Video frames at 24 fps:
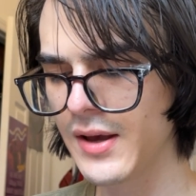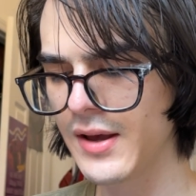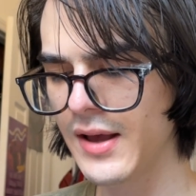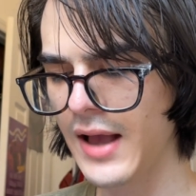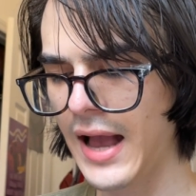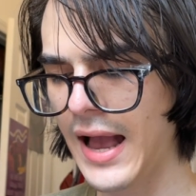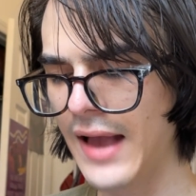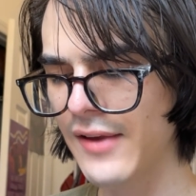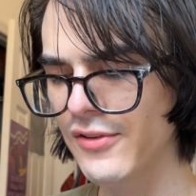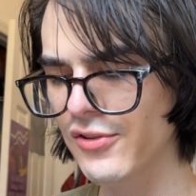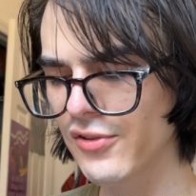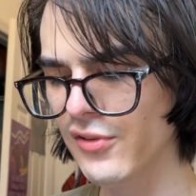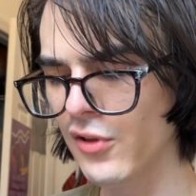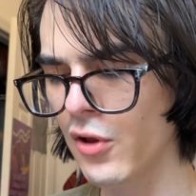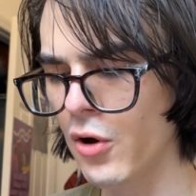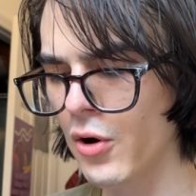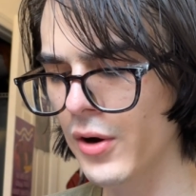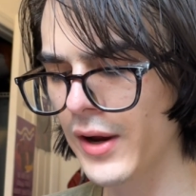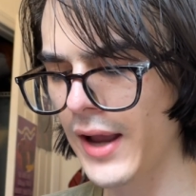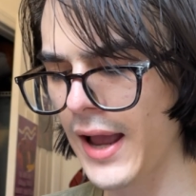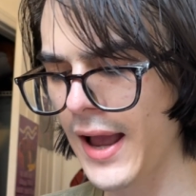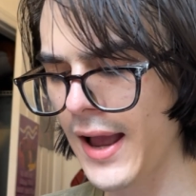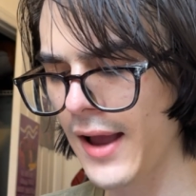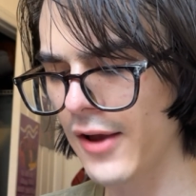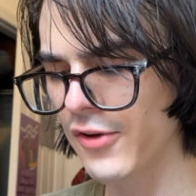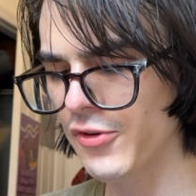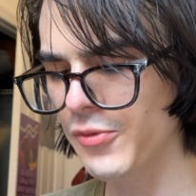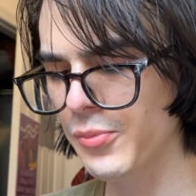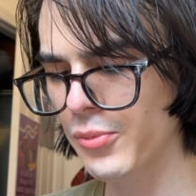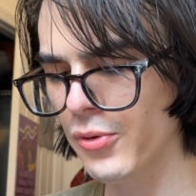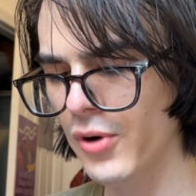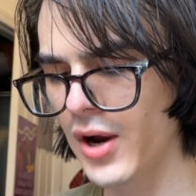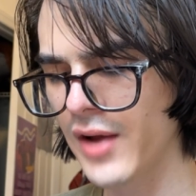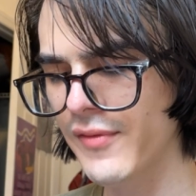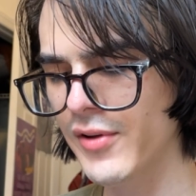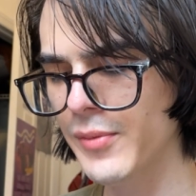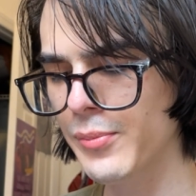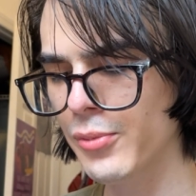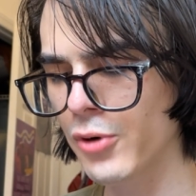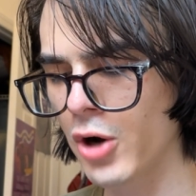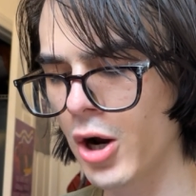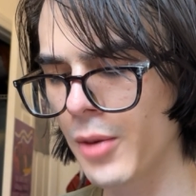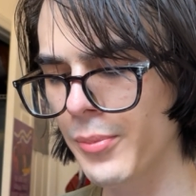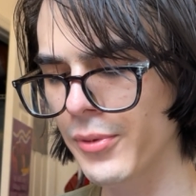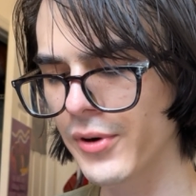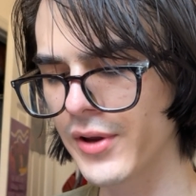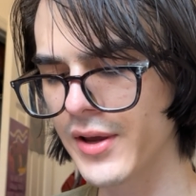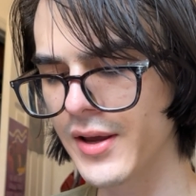as long as private
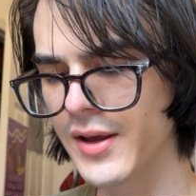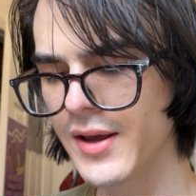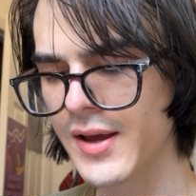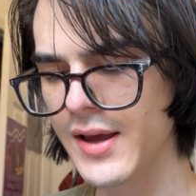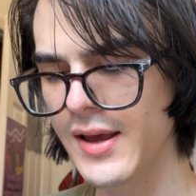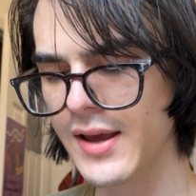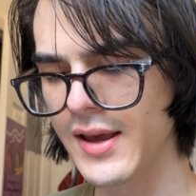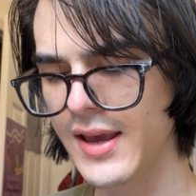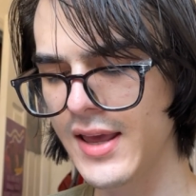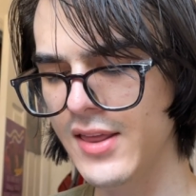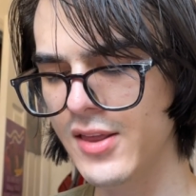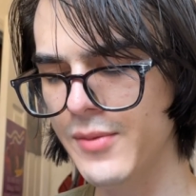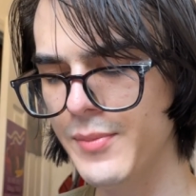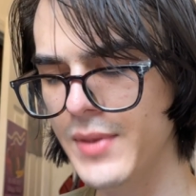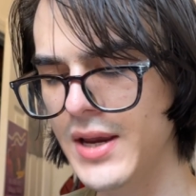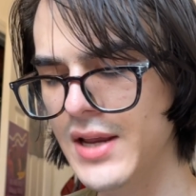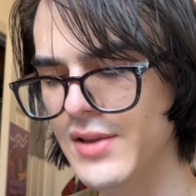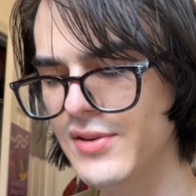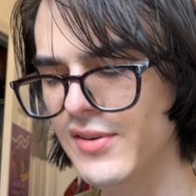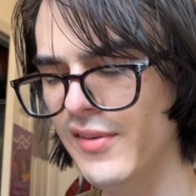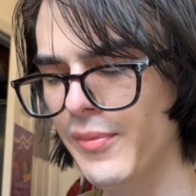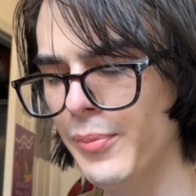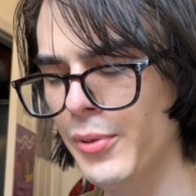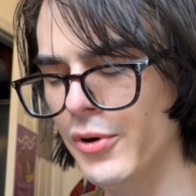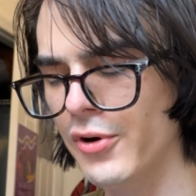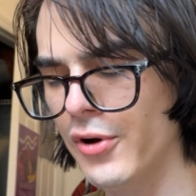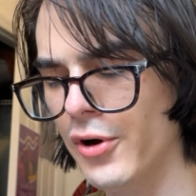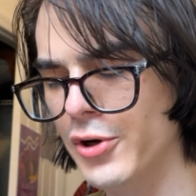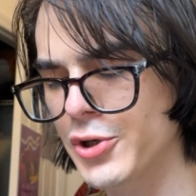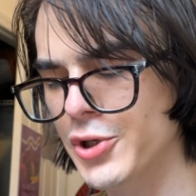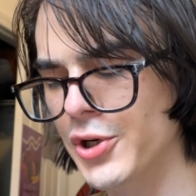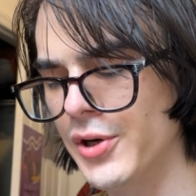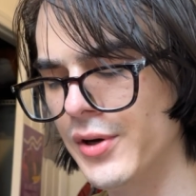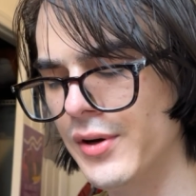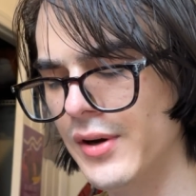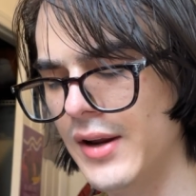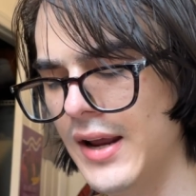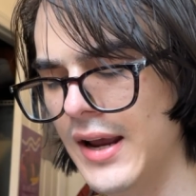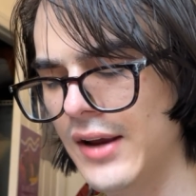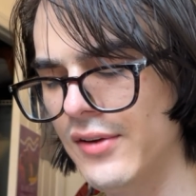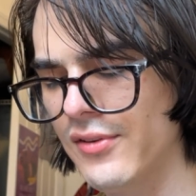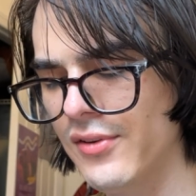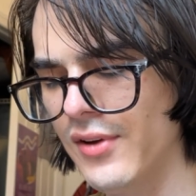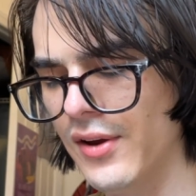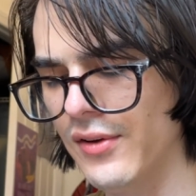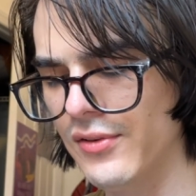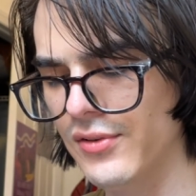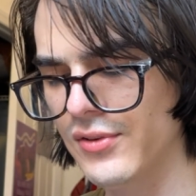property in the means of production
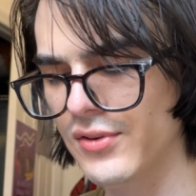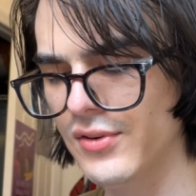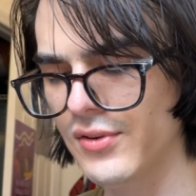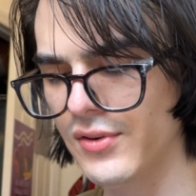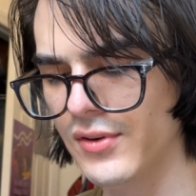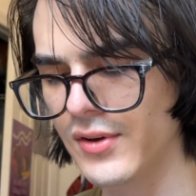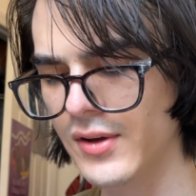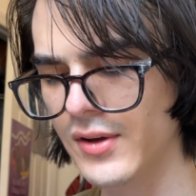exists.